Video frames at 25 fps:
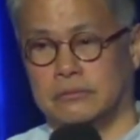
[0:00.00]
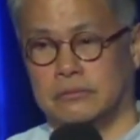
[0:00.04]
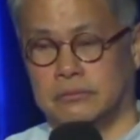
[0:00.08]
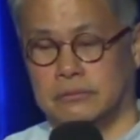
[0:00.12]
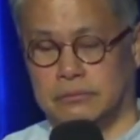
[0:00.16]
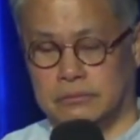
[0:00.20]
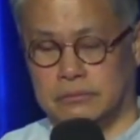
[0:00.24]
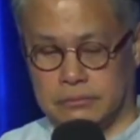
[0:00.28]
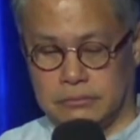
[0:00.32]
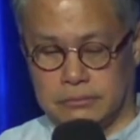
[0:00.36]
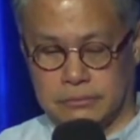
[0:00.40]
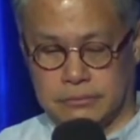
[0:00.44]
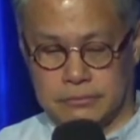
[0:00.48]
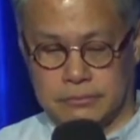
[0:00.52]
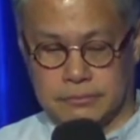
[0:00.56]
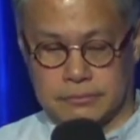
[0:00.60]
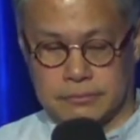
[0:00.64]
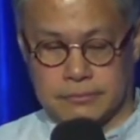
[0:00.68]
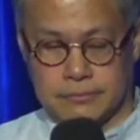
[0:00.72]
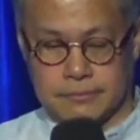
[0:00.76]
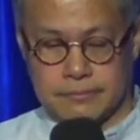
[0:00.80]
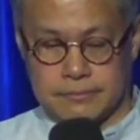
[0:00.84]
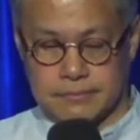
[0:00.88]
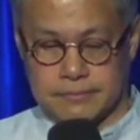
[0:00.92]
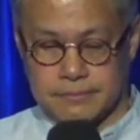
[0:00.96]

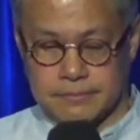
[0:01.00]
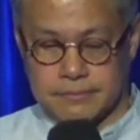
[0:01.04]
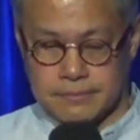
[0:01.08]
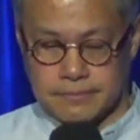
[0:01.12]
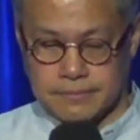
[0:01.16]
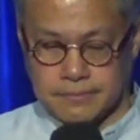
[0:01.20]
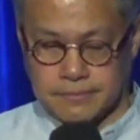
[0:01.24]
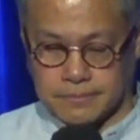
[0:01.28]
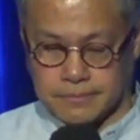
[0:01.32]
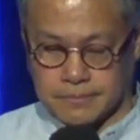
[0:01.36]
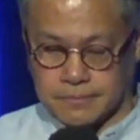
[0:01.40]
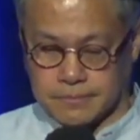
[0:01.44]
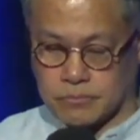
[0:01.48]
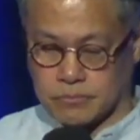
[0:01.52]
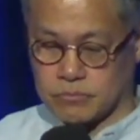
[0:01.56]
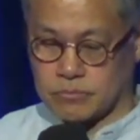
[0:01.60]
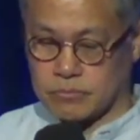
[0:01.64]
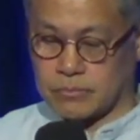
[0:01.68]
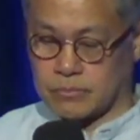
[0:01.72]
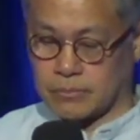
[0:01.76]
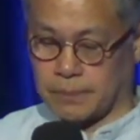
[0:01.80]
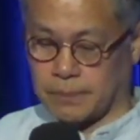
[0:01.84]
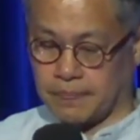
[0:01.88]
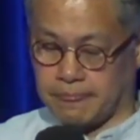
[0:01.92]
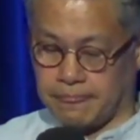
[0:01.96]

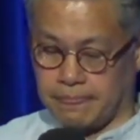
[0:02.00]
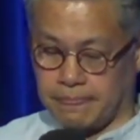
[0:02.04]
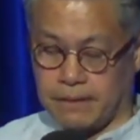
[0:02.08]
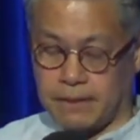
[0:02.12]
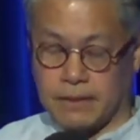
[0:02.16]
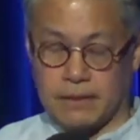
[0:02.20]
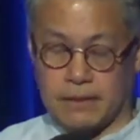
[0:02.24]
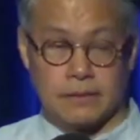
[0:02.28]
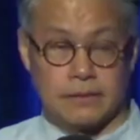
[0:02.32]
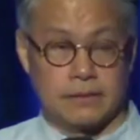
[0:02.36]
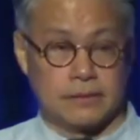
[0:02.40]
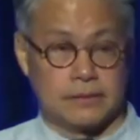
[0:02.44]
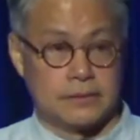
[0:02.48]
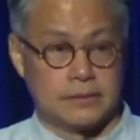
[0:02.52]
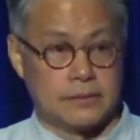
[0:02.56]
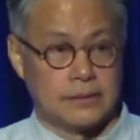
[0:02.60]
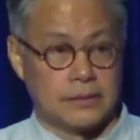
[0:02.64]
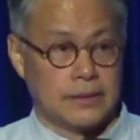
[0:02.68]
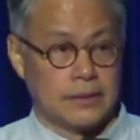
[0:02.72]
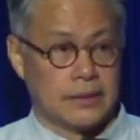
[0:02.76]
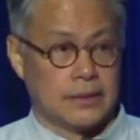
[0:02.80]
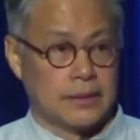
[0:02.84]
Nobody speaks.